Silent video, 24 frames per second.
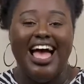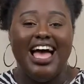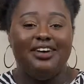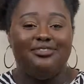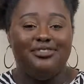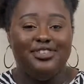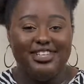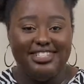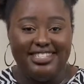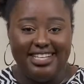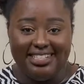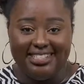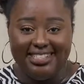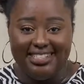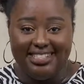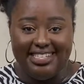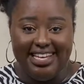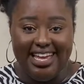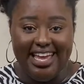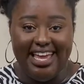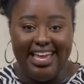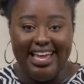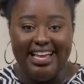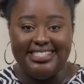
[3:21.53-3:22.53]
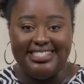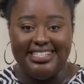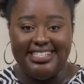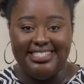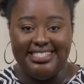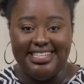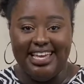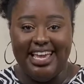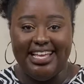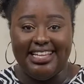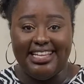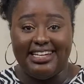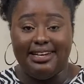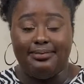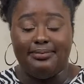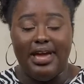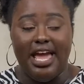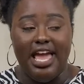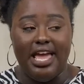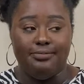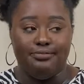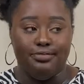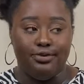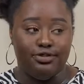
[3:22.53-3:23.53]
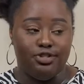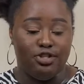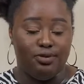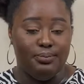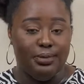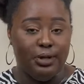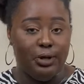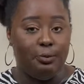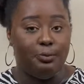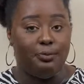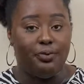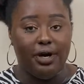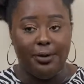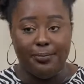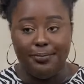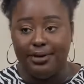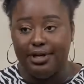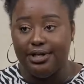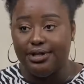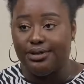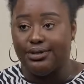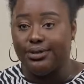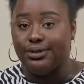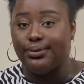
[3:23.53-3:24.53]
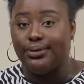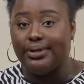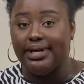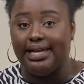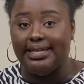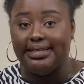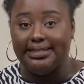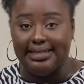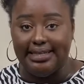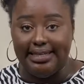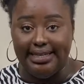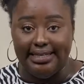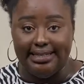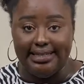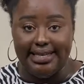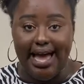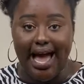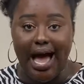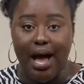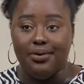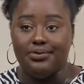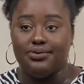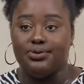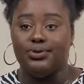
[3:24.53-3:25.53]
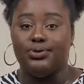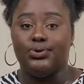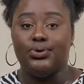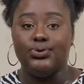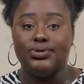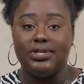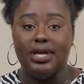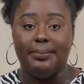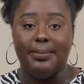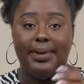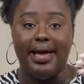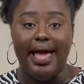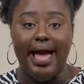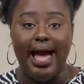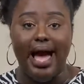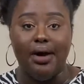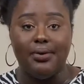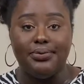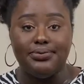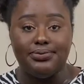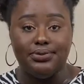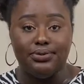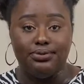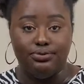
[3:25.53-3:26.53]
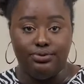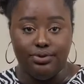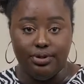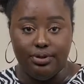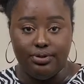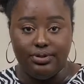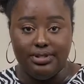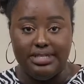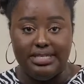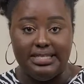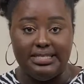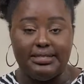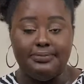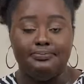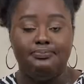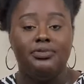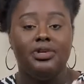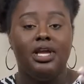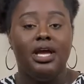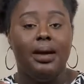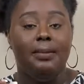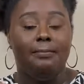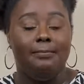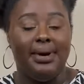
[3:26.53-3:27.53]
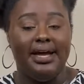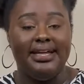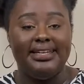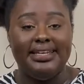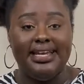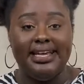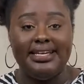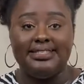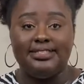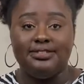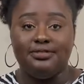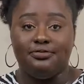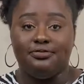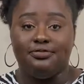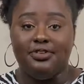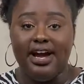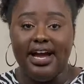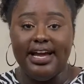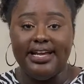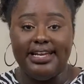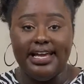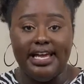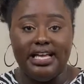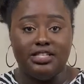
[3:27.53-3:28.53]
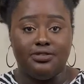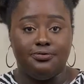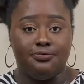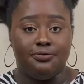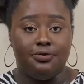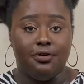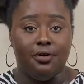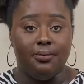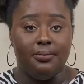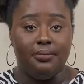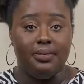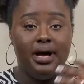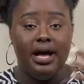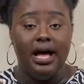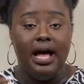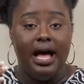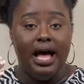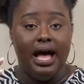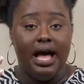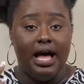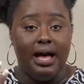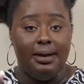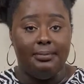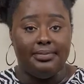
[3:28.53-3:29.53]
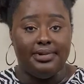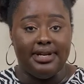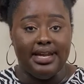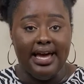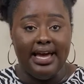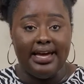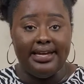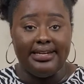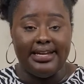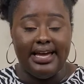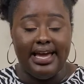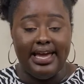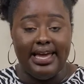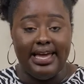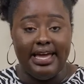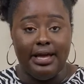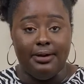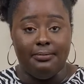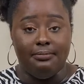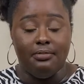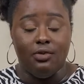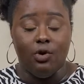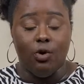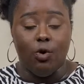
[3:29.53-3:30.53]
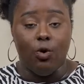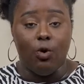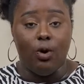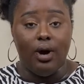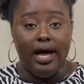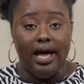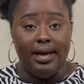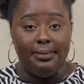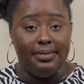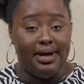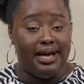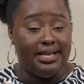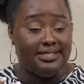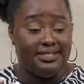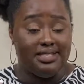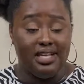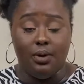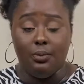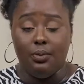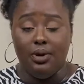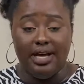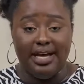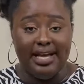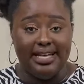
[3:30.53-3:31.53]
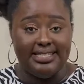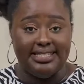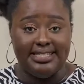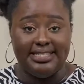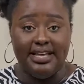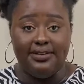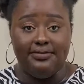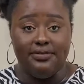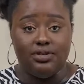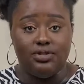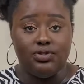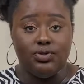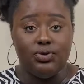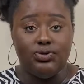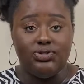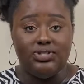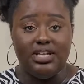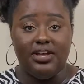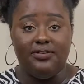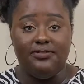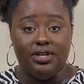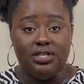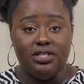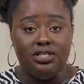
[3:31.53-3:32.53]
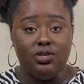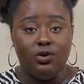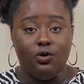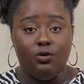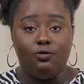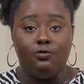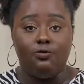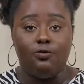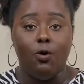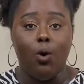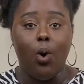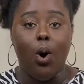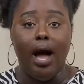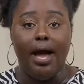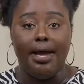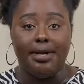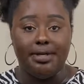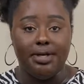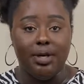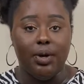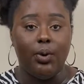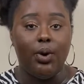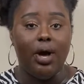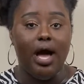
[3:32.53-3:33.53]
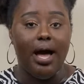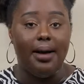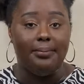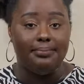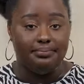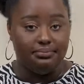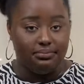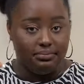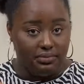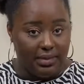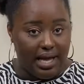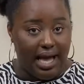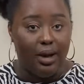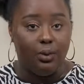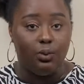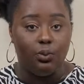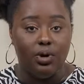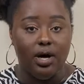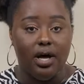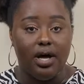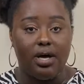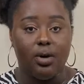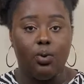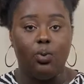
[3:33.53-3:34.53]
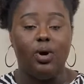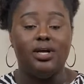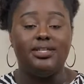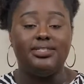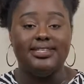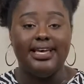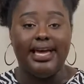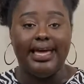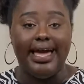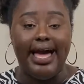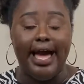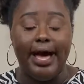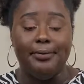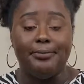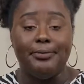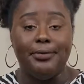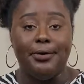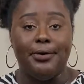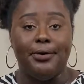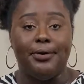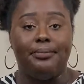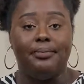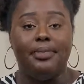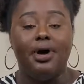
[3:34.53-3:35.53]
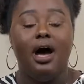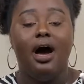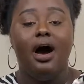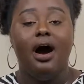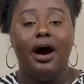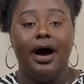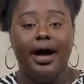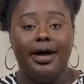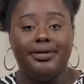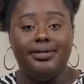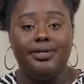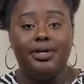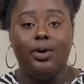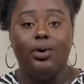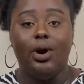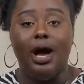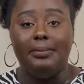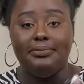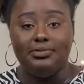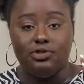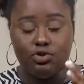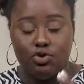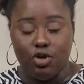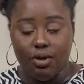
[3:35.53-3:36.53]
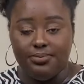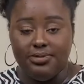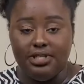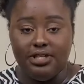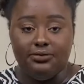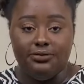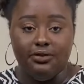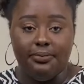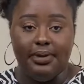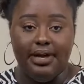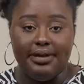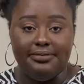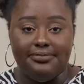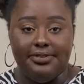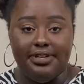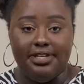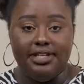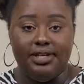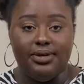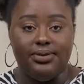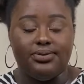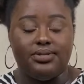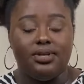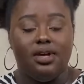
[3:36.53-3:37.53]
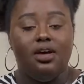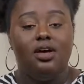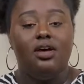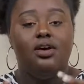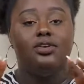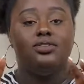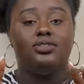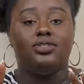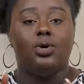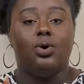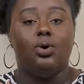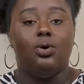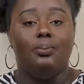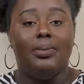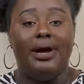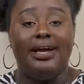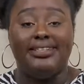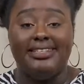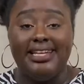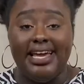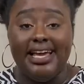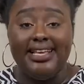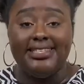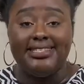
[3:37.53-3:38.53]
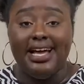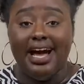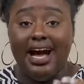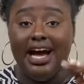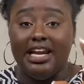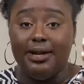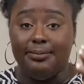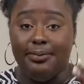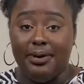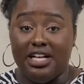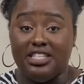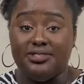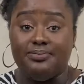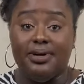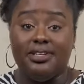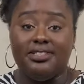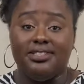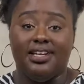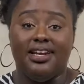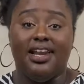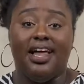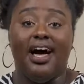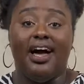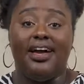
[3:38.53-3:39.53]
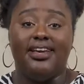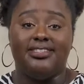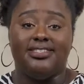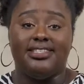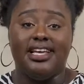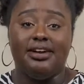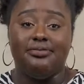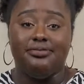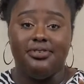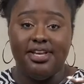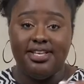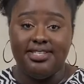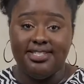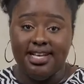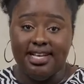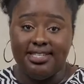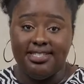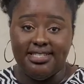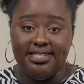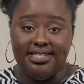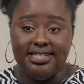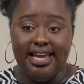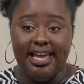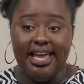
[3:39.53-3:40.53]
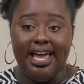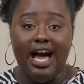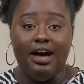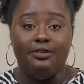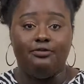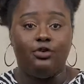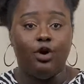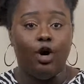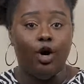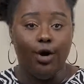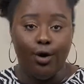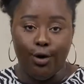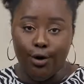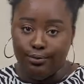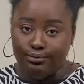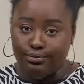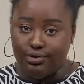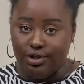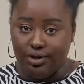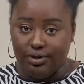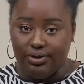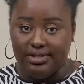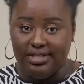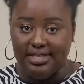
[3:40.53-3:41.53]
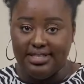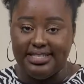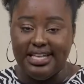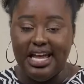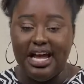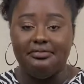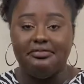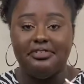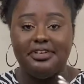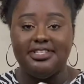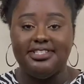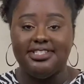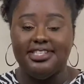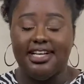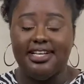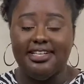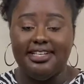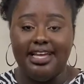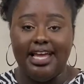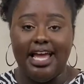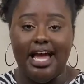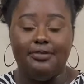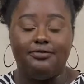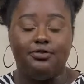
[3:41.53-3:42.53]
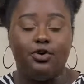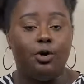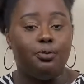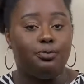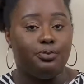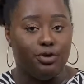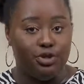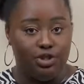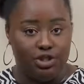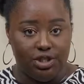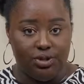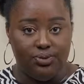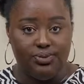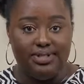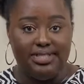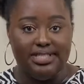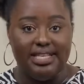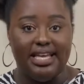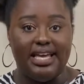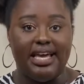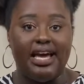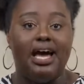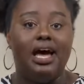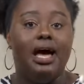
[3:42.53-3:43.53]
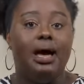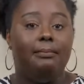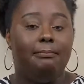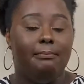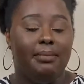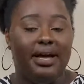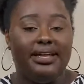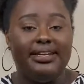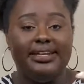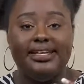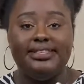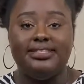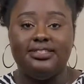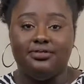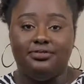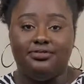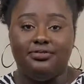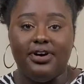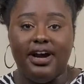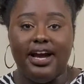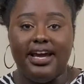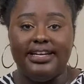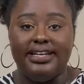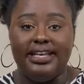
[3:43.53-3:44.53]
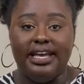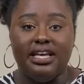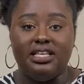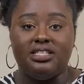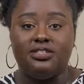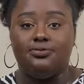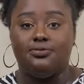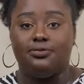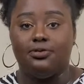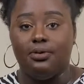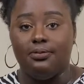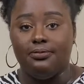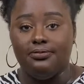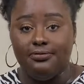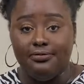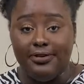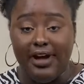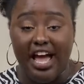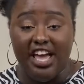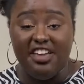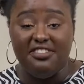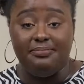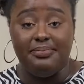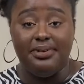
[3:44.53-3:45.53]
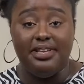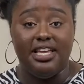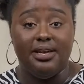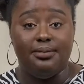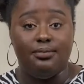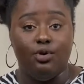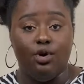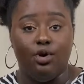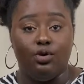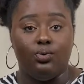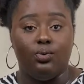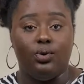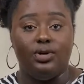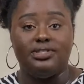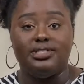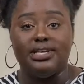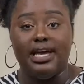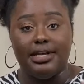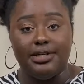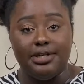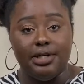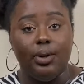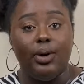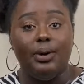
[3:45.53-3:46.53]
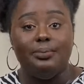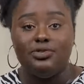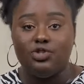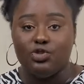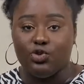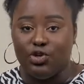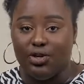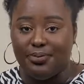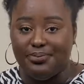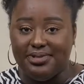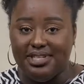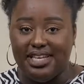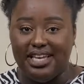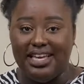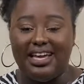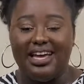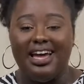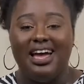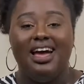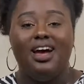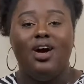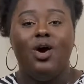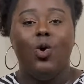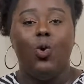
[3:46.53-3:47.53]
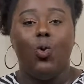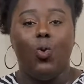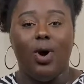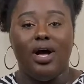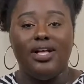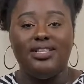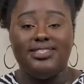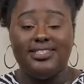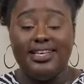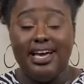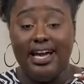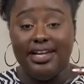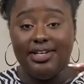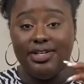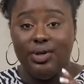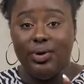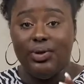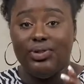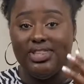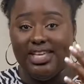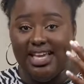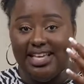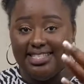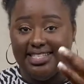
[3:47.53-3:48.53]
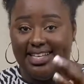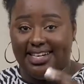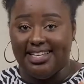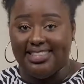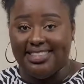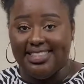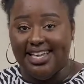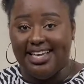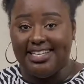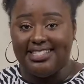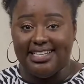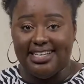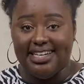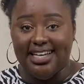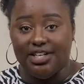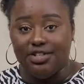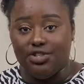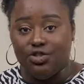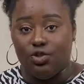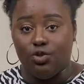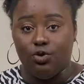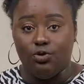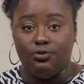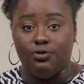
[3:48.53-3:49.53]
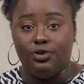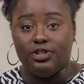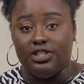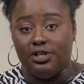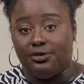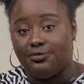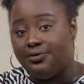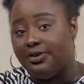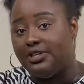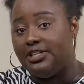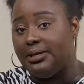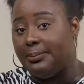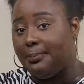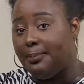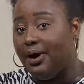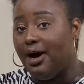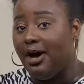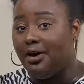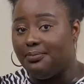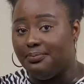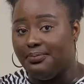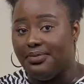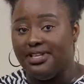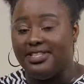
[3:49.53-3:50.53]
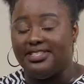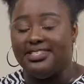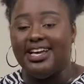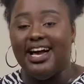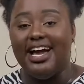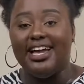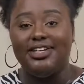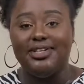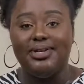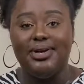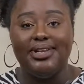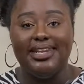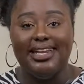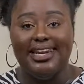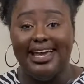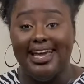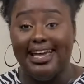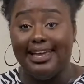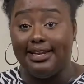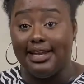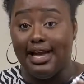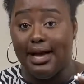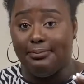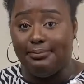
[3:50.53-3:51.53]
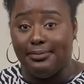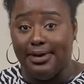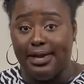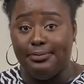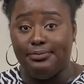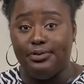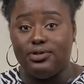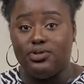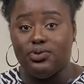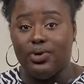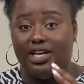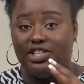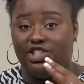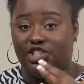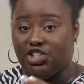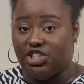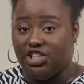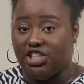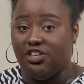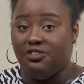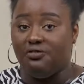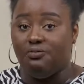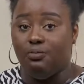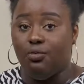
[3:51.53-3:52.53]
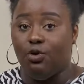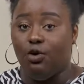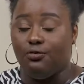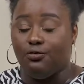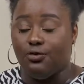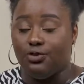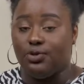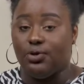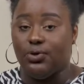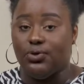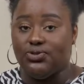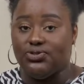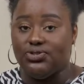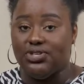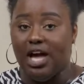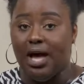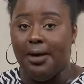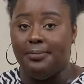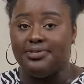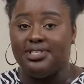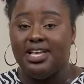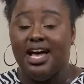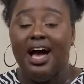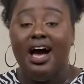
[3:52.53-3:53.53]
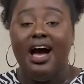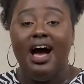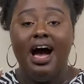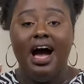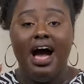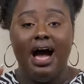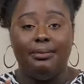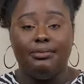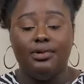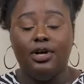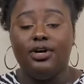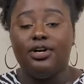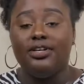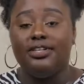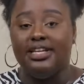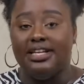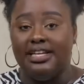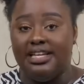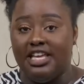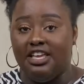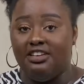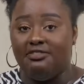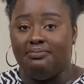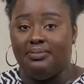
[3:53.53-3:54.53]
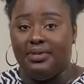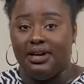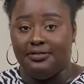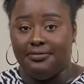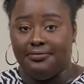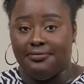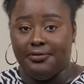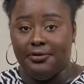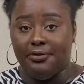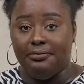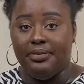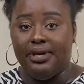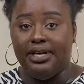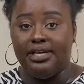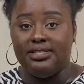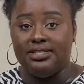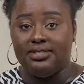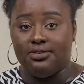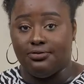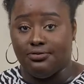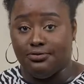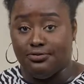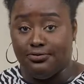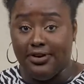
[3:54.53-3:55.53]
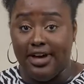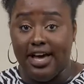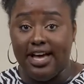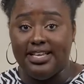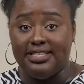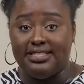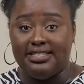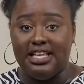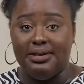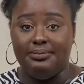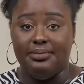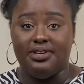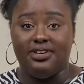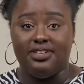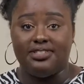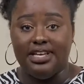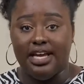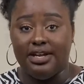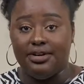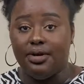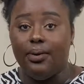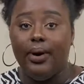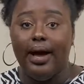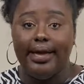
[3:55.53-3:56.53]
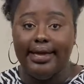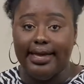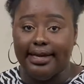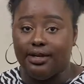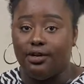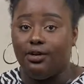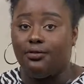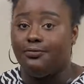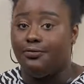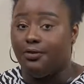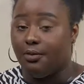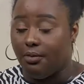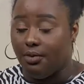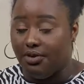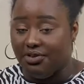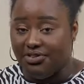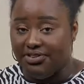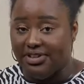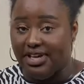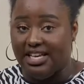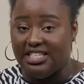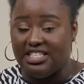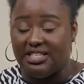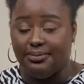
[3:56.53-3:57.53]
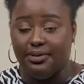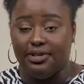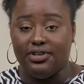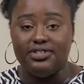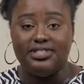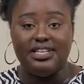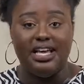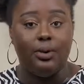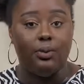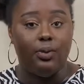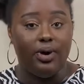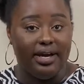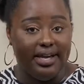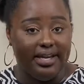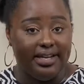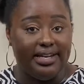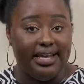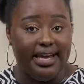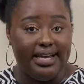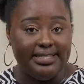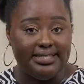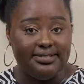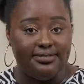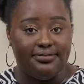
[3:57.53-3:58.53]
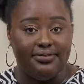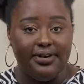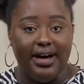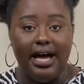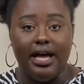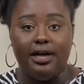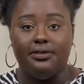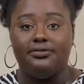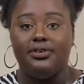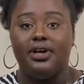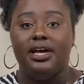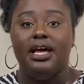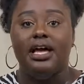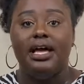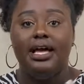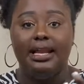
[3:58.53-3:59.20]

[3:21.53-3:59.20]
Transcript: Every Saturday is the day that I'm able to meal prep and cook and clean the house. So those are my household duties. Mondays to Fridays from 9 a.m. or I start work at 7. So 7 till 4, I know I'm at work. Once I come home, I know I'm scripting for my videos. So my days are departmentalized. Every Saturday, I've got home duties. Every Sunday, I've got producing. Monday to Fridays from 5 p.m. onwards, I know I'm scripting. Once I know these are the things that I do for different departments, I know that I'm able to achieve more for those times. I'm not going to leave my filming till Thursday because I know I cannot film on Thursday because I work a 9 to 5.